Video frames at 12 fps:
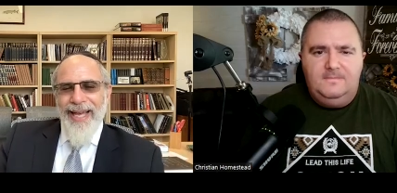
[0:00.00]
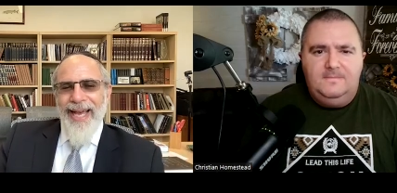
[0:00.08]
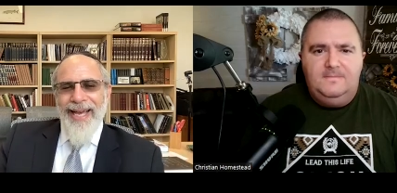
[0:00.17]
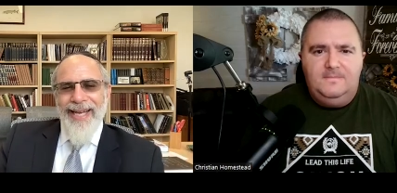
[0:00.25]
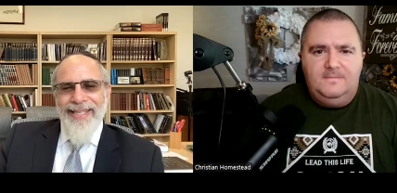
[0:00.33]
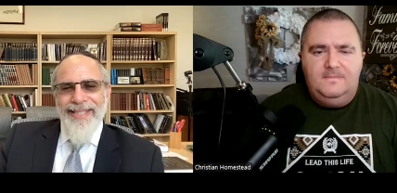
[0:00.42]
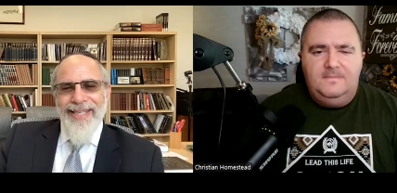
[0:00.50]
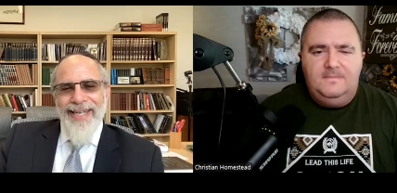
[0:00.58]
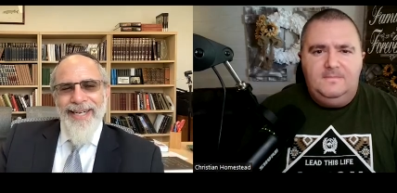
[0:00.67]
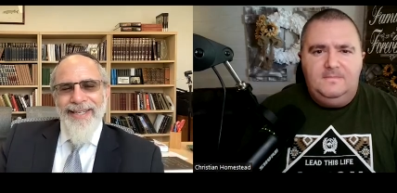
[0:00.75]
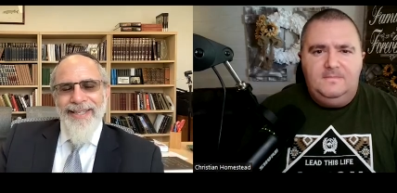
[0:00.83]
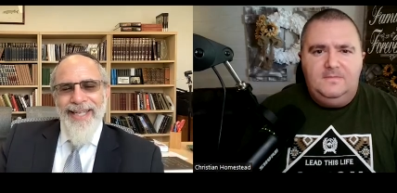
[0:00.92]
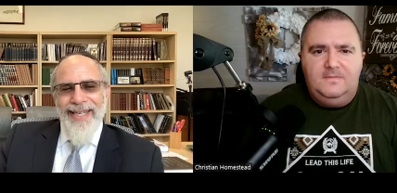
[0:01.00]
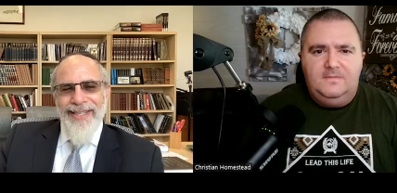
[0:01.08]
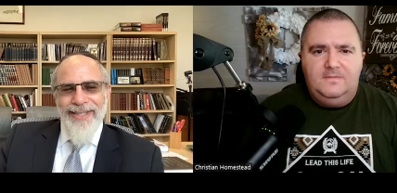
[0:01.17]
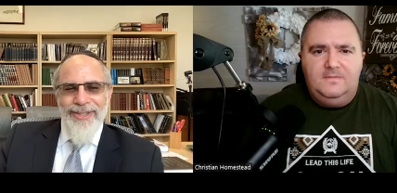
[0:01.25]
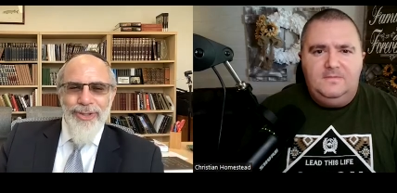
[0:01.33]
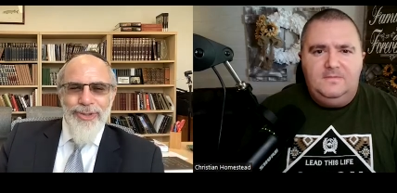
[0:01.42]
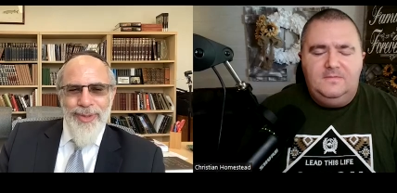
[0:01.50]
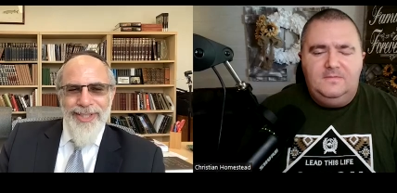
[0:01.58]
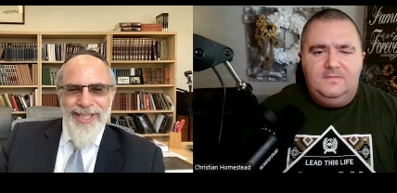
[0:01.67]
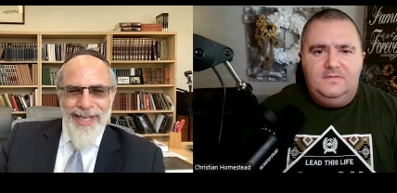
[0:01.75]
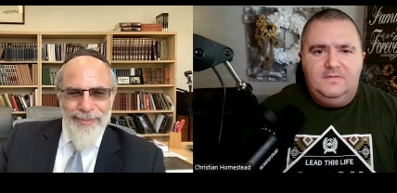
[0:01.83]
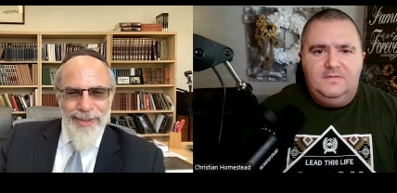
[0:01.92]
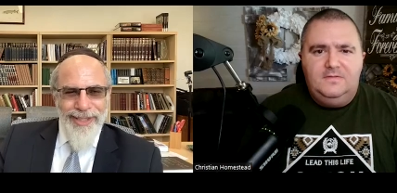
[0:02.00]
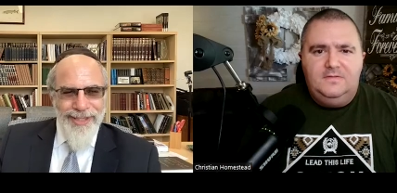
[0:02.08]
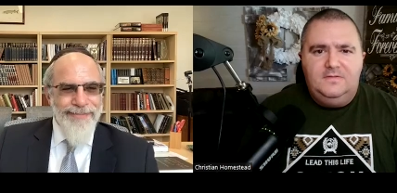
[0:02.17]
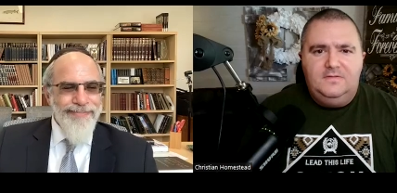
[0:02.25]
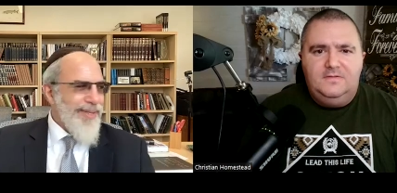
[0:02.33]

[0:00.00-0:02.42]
Speaker 1: And uh, that, just one second, please.